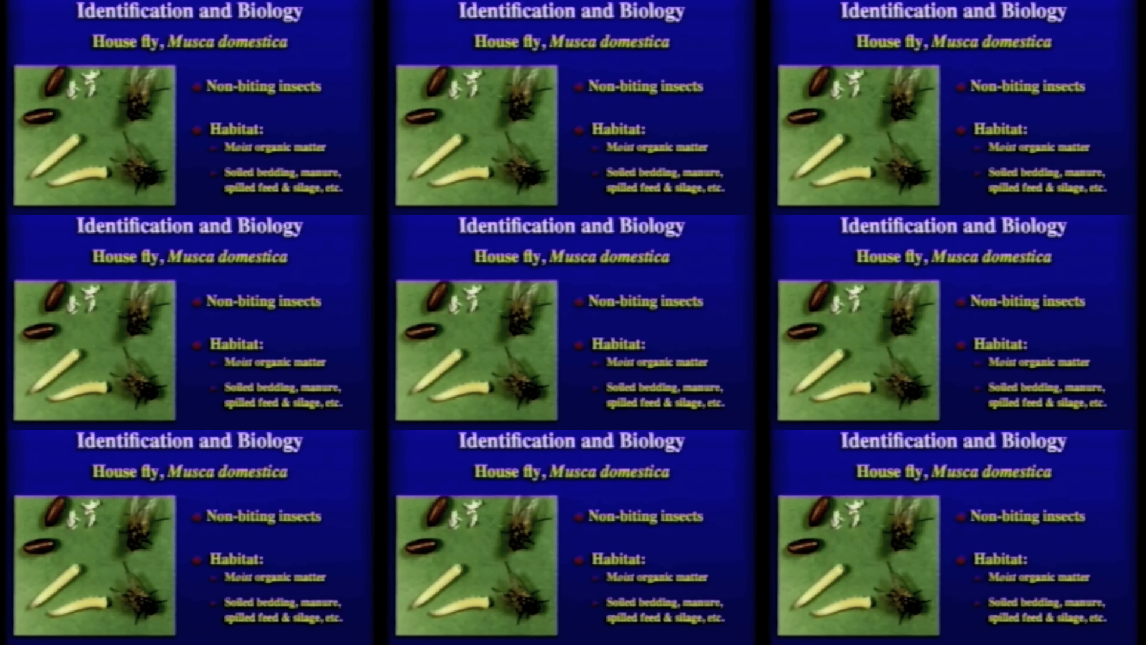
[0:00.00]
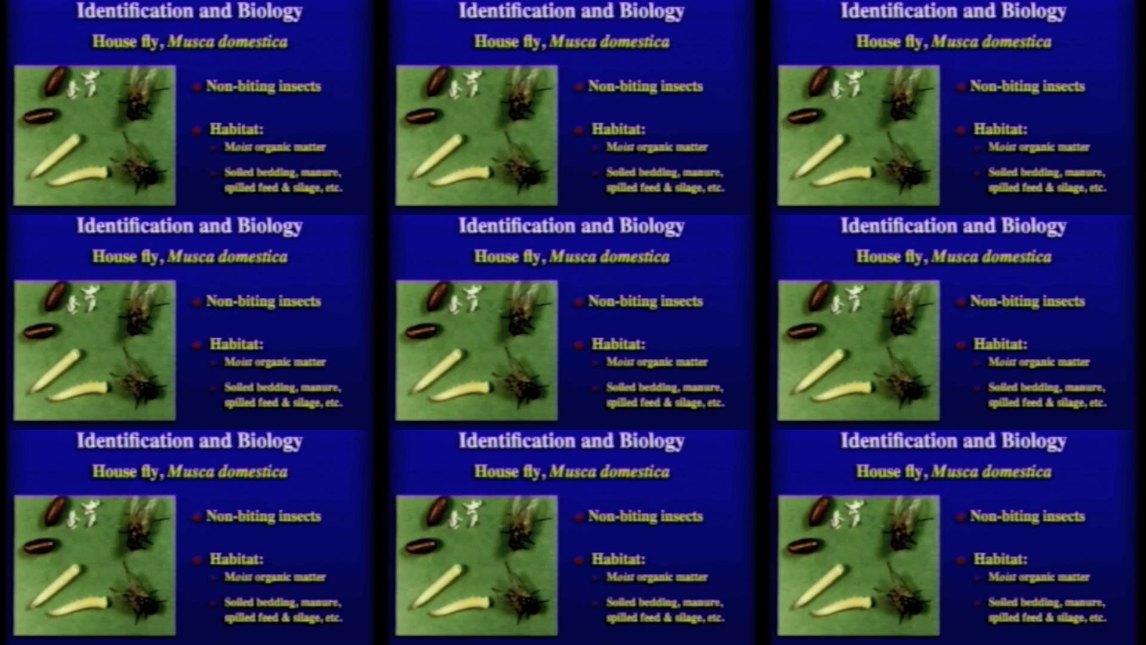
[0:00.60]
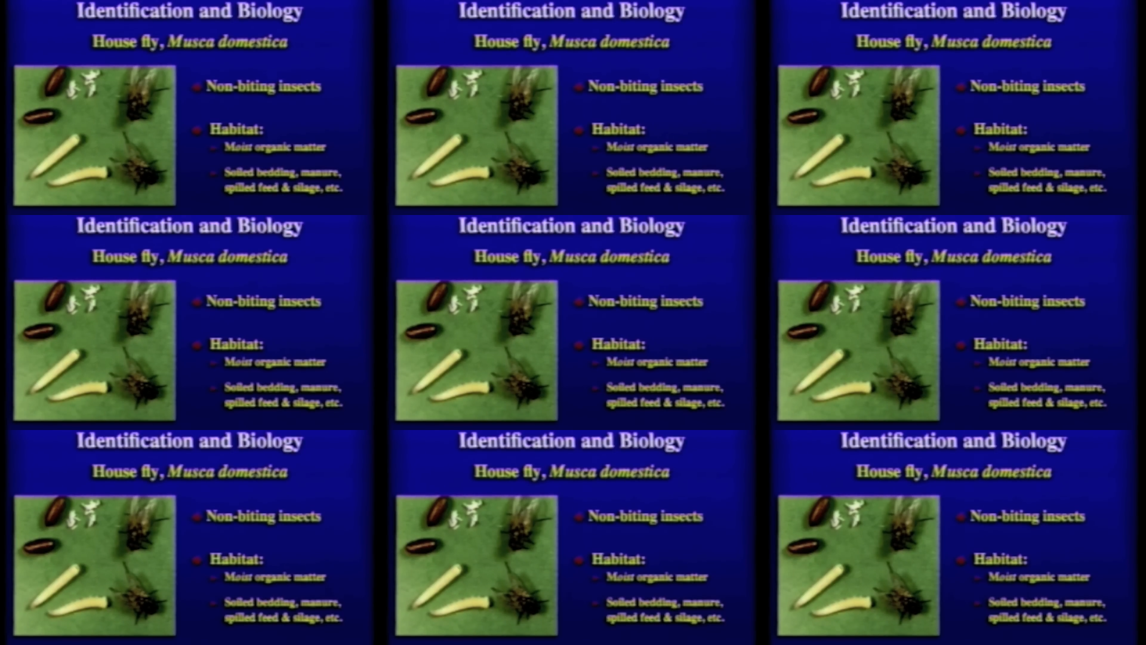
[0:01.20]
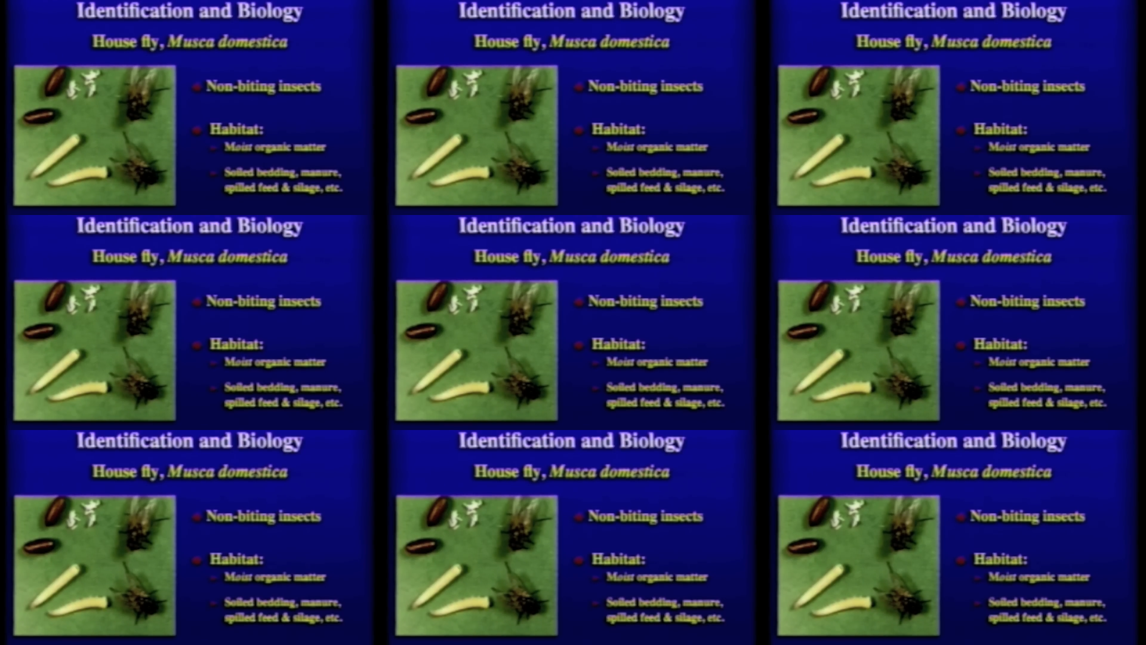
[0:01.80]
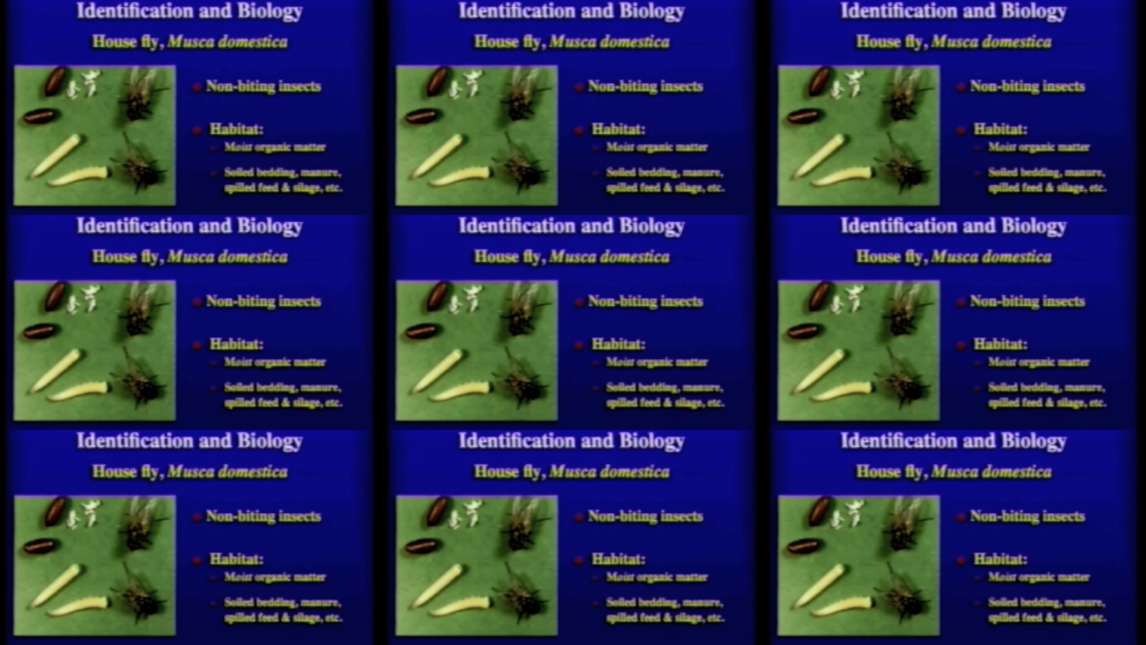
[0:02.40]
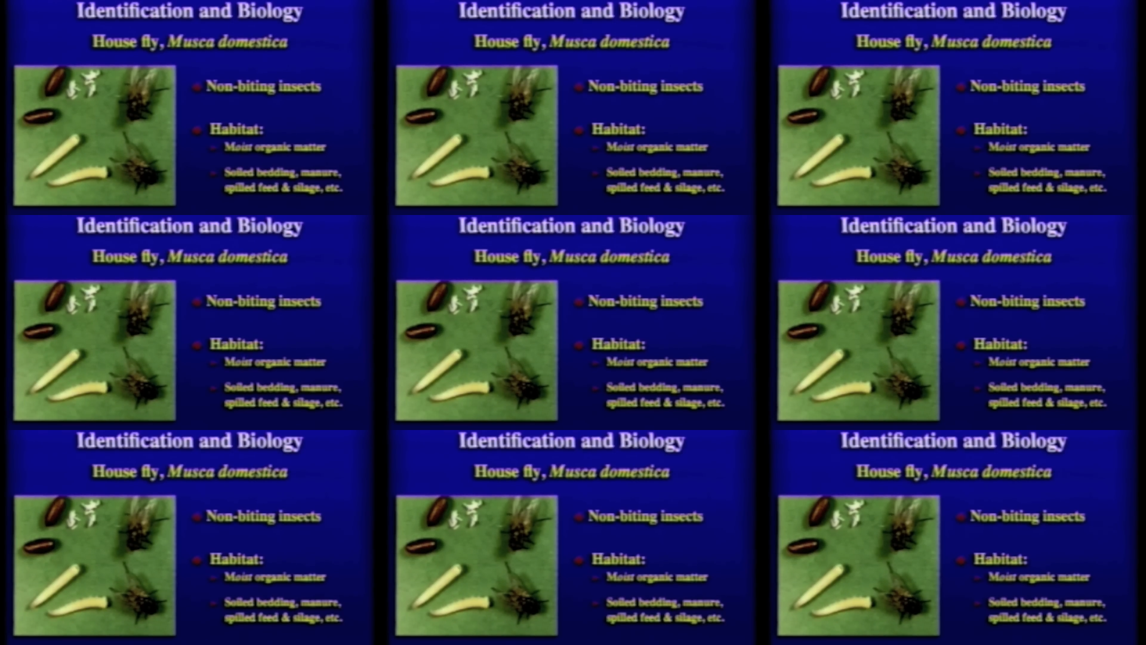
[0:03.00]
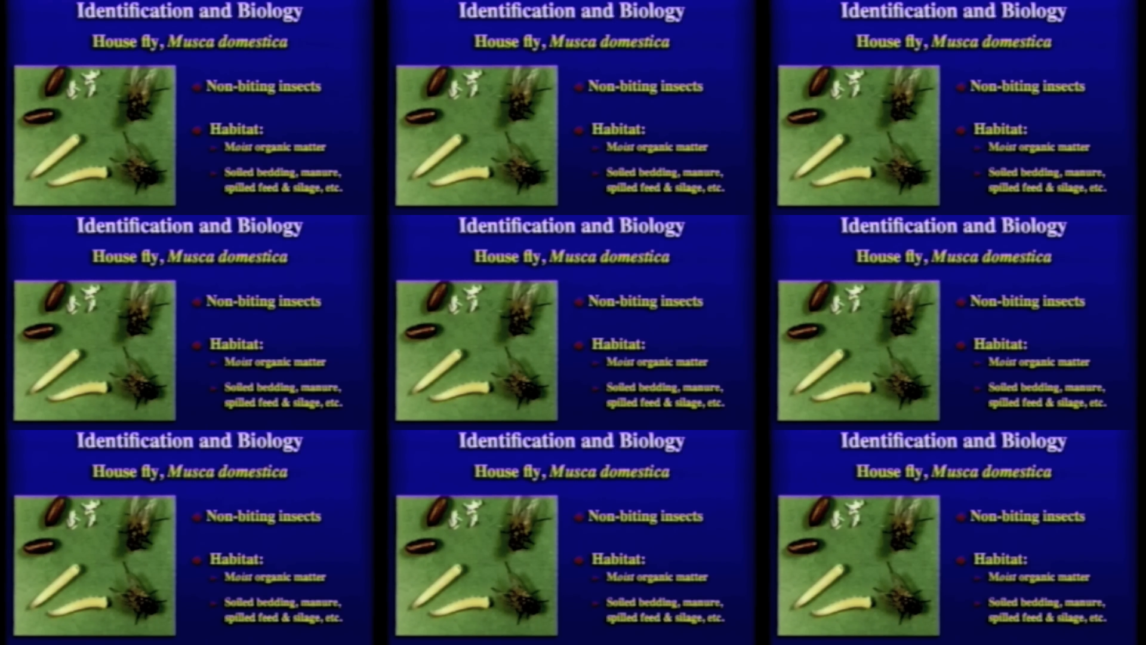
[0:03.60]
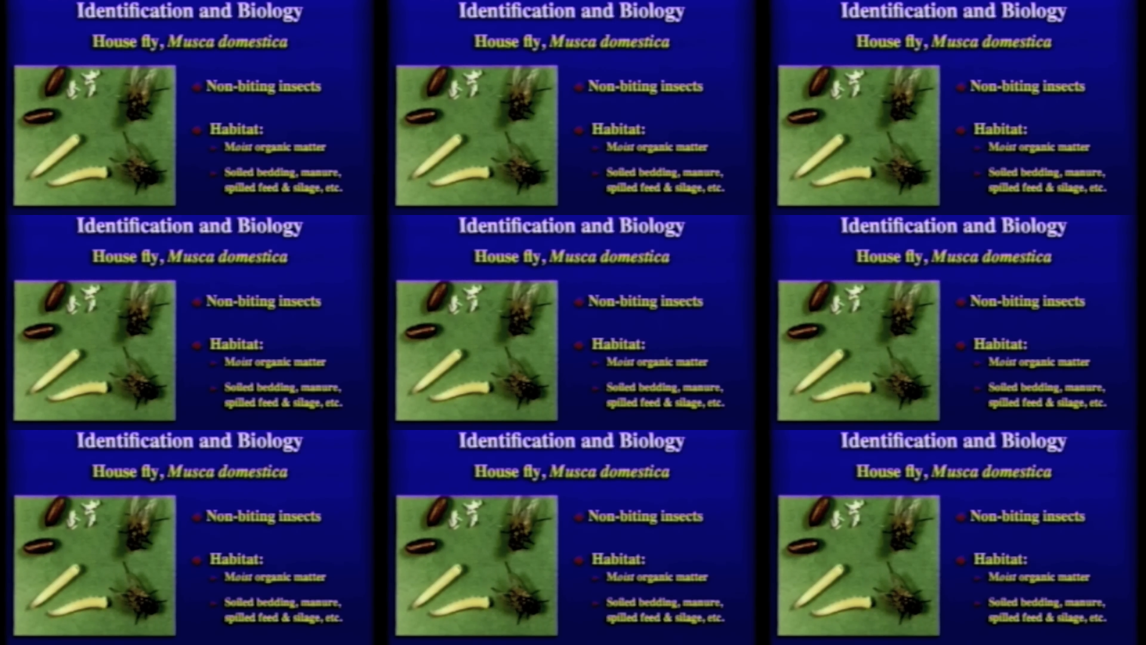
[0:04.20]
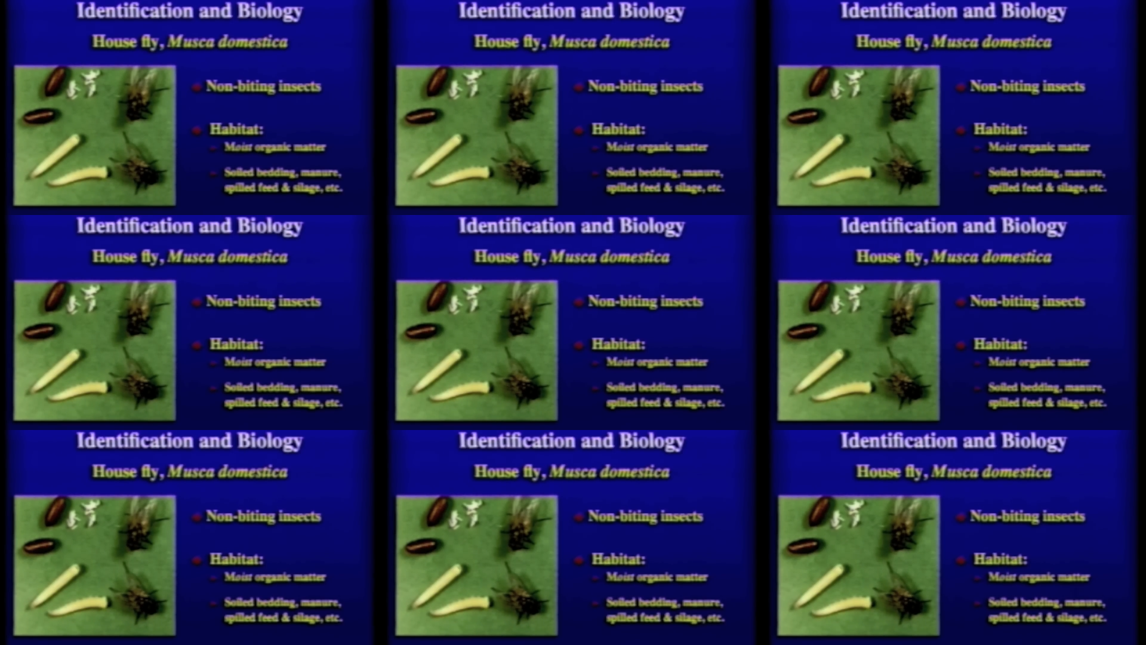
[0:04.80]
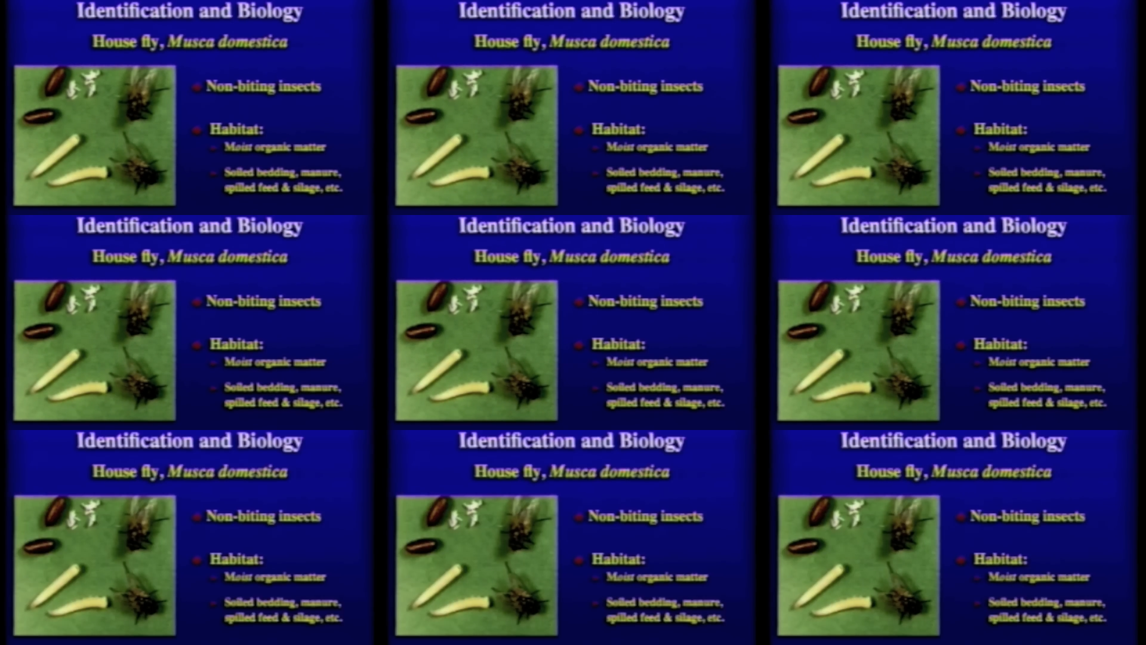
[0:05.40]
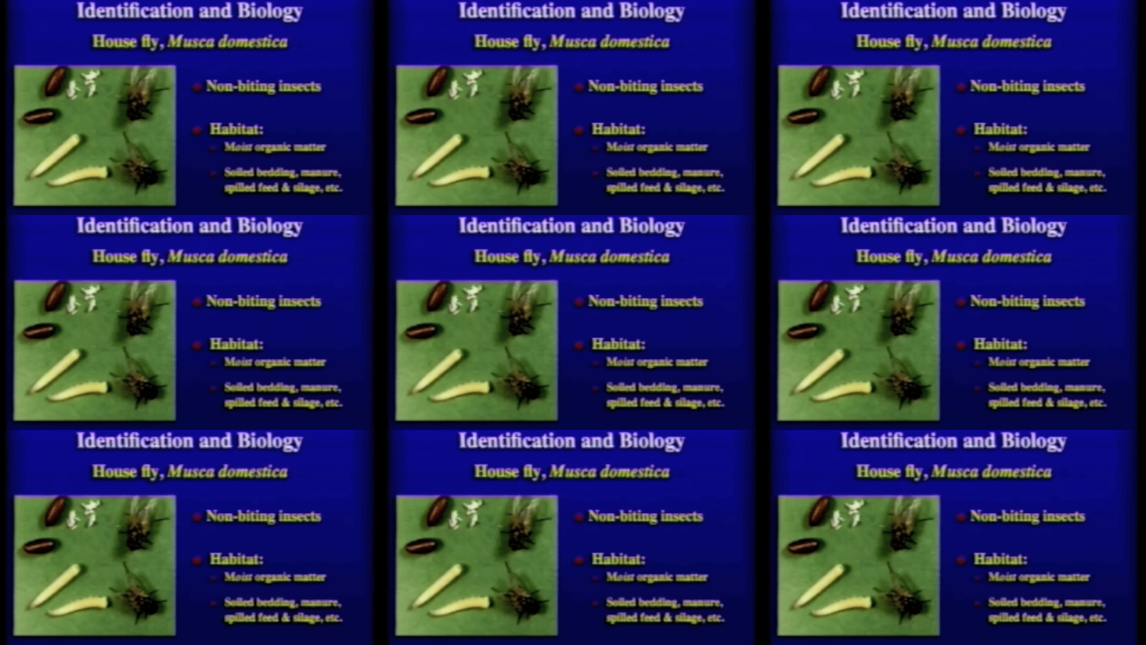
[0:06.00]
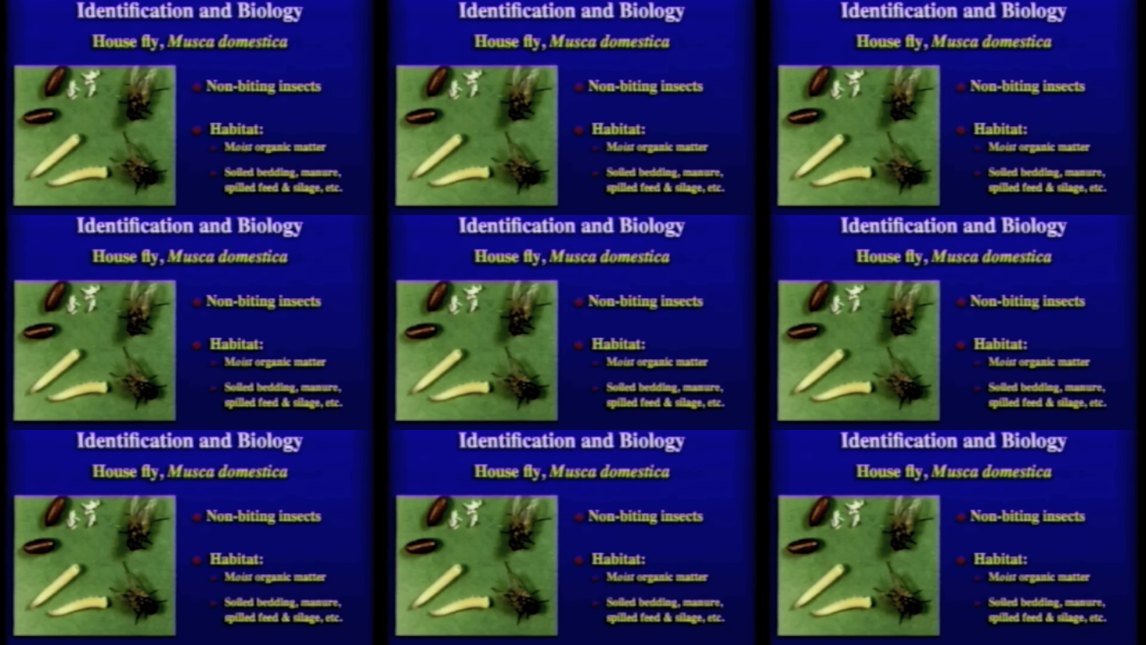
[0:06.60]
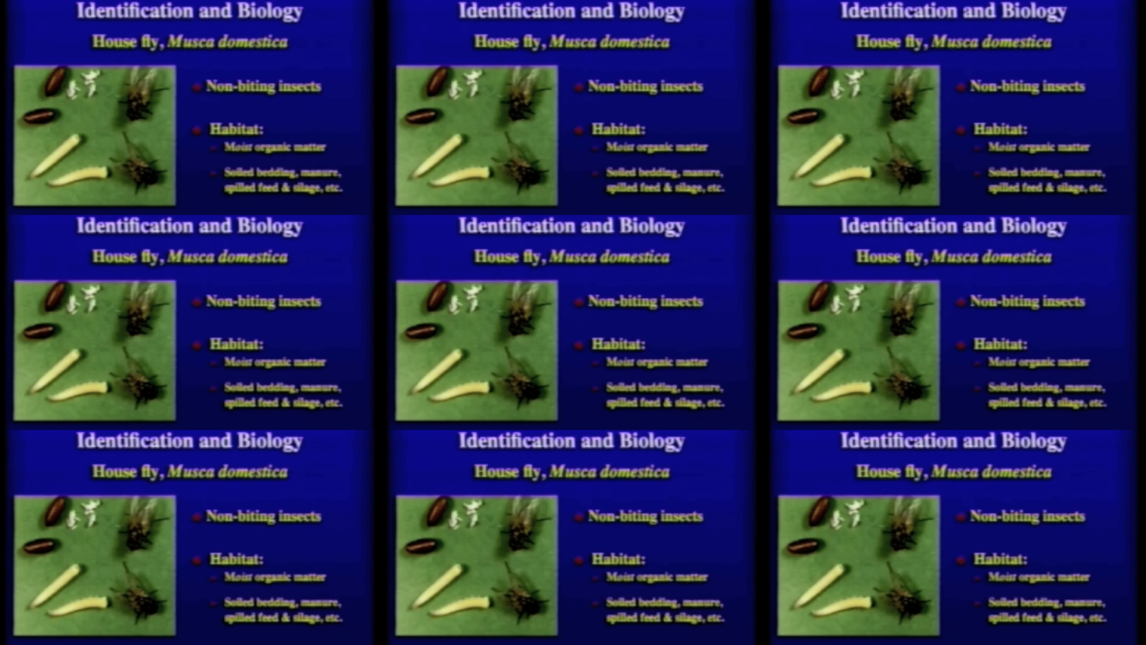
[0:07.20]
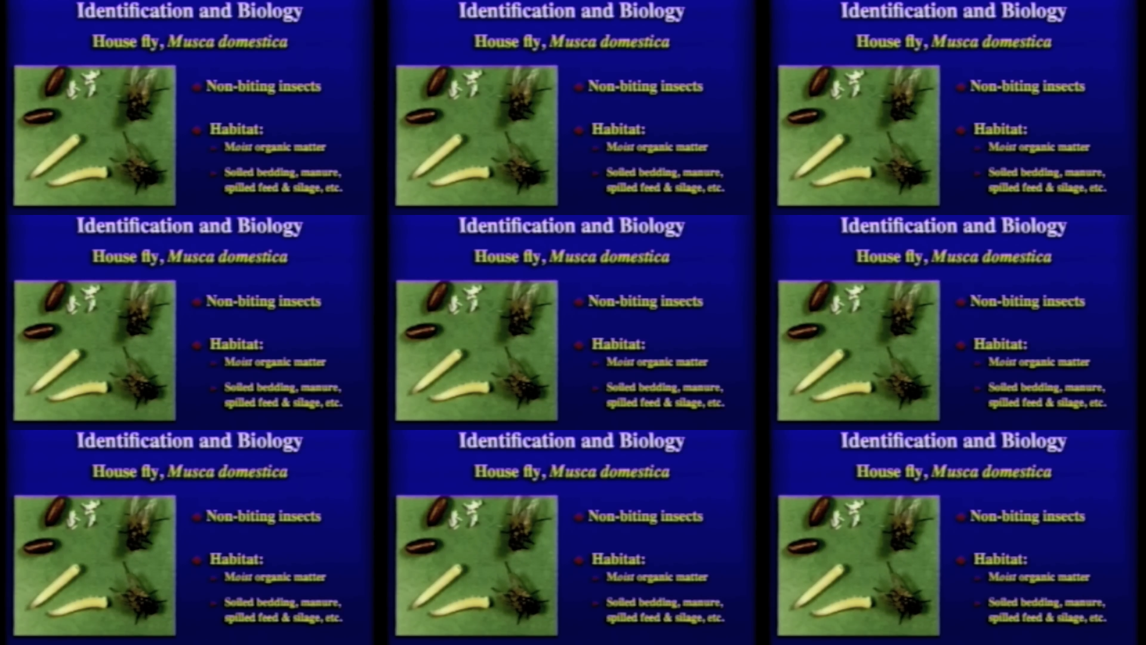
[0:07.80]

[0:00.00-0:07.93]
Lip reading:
(no speaker visible)